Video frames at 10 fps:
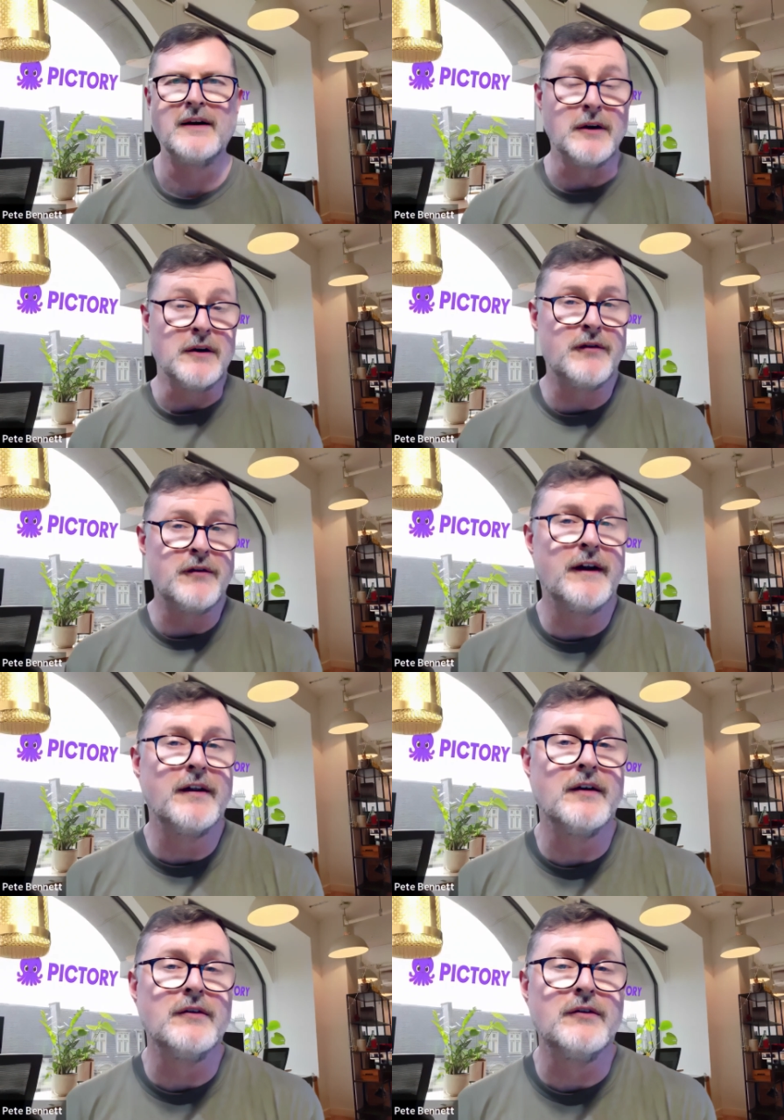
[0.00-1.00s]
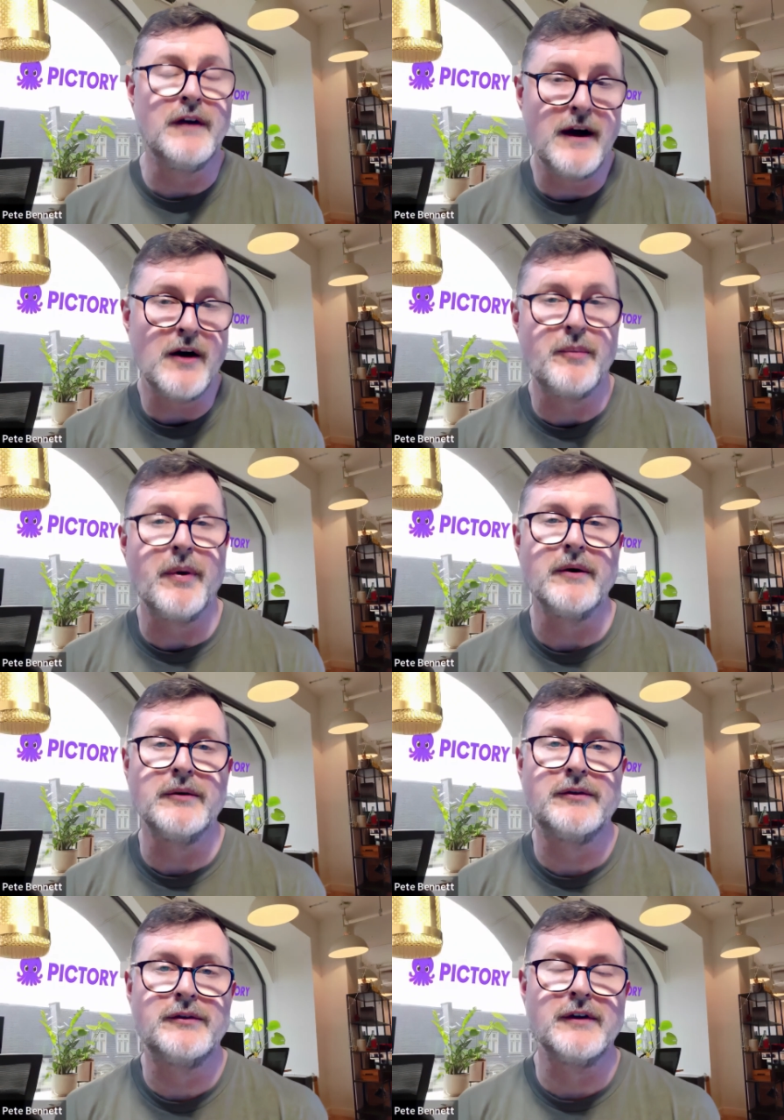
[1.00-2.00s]
so you're finding that video
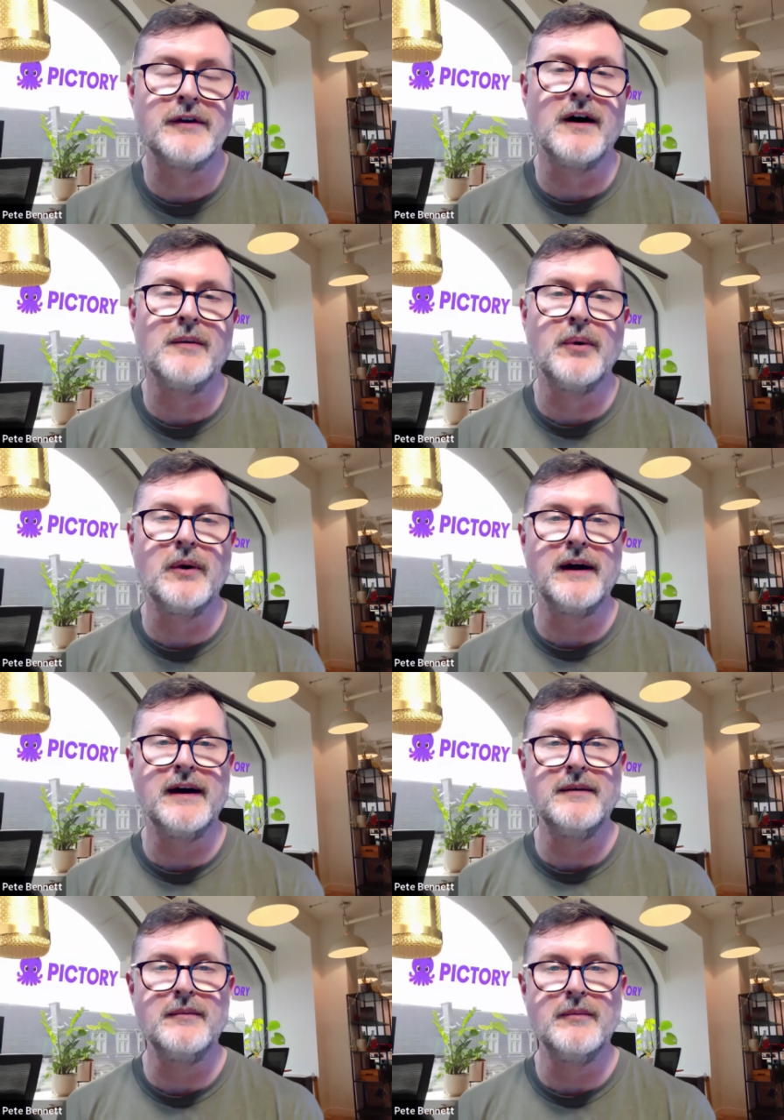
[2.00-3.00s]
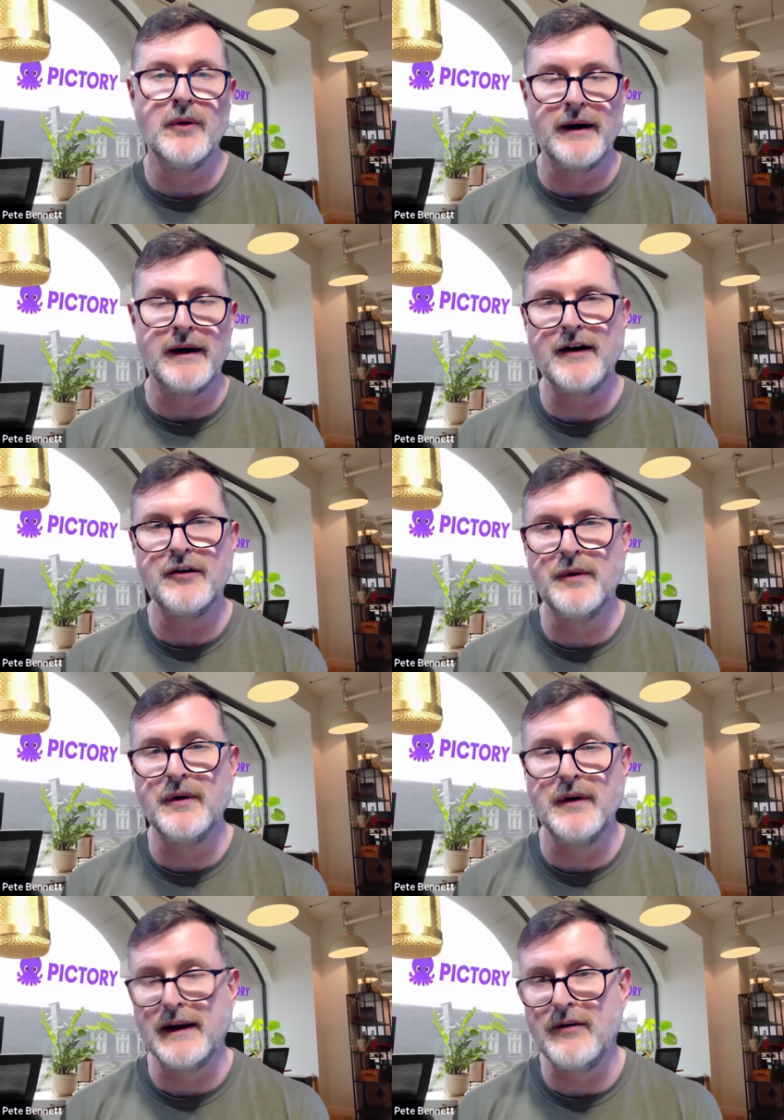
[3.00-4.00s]
posts are pulling in more
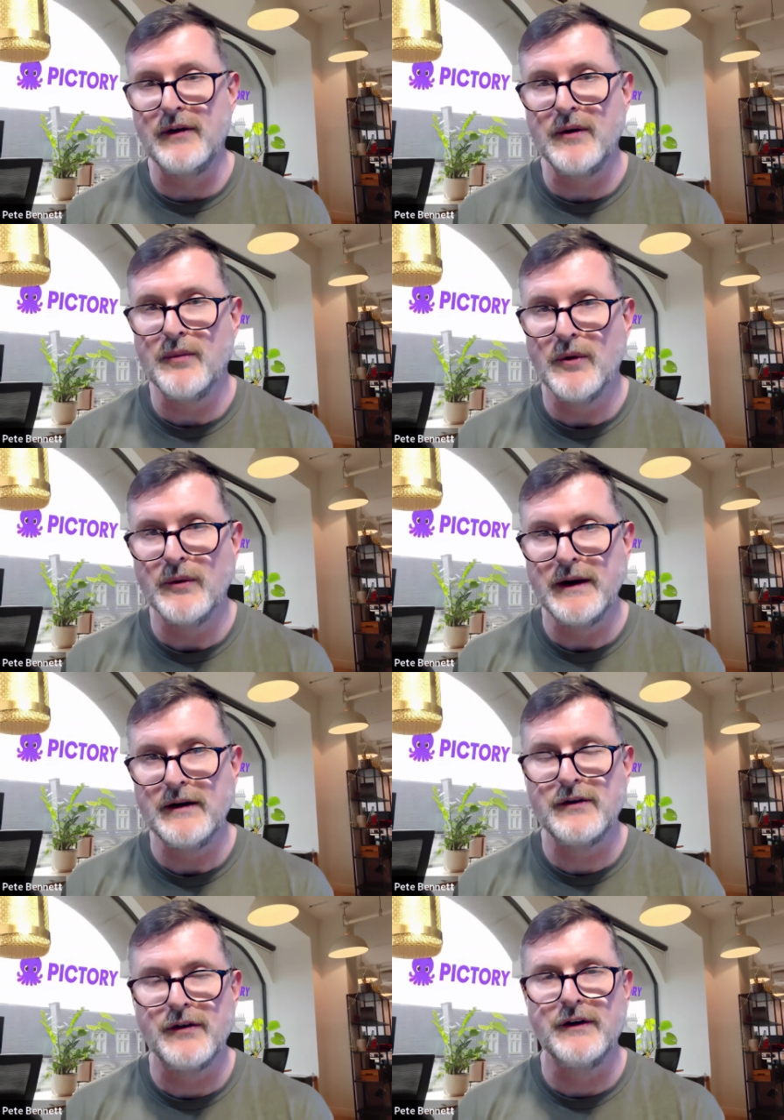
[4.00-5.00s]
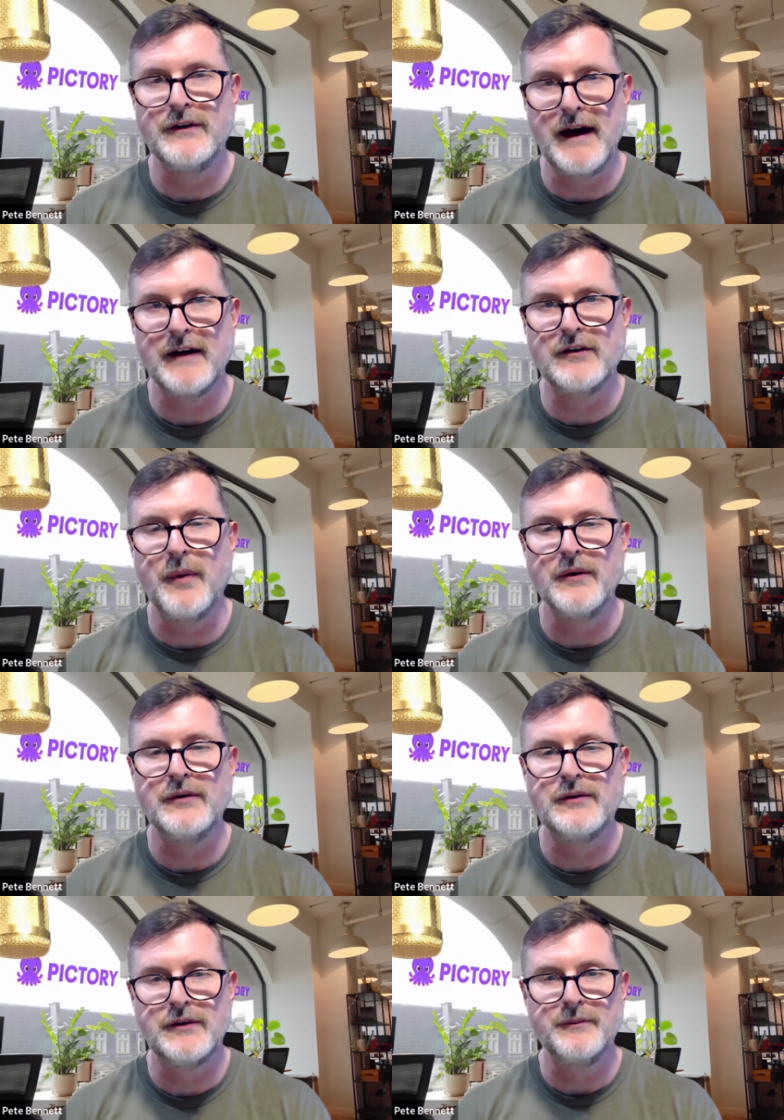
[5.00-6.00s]
engagement and giving you more reach than text
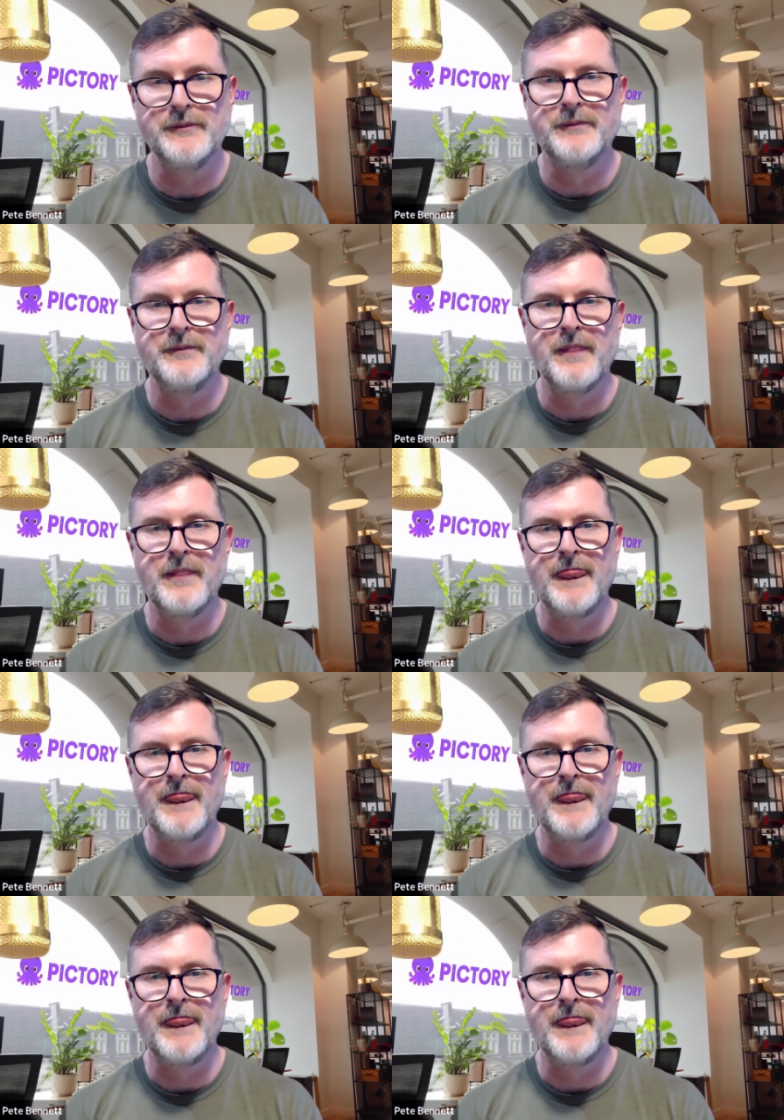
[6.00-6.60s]
posts. Yeah.